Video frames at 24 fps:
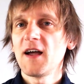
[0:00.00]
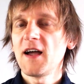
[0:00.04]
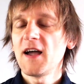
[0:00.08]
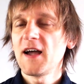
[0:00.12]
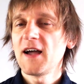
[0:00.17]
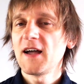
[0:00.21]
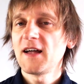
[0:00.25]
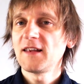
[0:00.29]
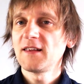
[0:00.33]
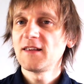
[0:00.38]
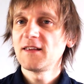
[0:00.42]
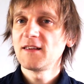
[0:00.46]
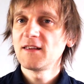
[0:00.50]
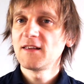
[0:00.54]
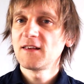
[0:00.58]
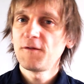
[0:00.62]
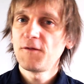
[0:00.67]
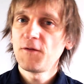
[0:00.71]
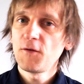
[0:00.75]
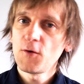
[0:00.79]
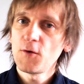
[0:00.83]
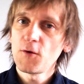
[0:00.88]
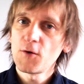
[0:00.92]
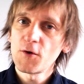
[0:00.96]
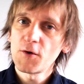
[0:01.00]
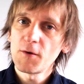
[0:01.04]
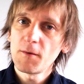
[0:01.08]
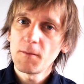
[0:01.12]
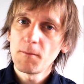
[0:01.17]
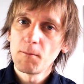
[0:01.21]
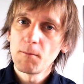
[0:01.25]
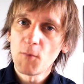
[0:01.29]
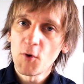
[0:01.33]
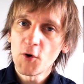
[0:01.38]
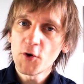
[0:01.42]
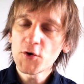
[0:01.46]
And
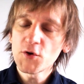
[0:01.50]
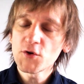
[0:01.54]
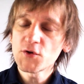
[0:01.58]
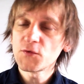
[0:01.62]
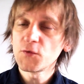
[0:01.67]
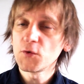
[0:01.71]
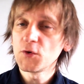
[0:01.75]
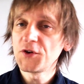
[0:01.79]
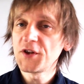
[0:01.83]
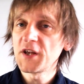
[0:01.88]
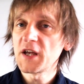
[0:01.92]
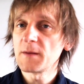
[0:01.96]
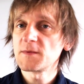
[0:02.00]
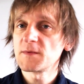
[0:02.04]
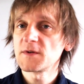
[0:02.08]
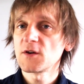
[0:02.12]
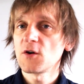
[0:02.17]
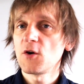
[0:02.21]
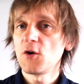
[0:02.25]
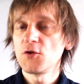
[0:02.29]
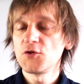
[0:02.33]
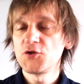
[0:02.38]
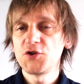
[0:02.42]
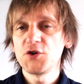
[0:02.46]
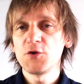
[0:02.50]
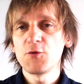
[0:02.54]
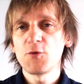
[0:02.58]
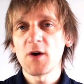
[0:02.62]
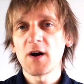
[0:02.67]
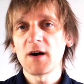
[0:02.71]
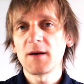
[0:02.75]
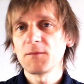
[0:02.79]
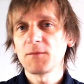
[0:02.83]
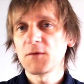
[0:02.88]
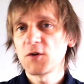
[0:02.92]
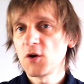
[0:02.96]
for more useful tips on
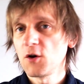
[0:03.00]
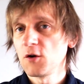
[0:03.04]
Jira,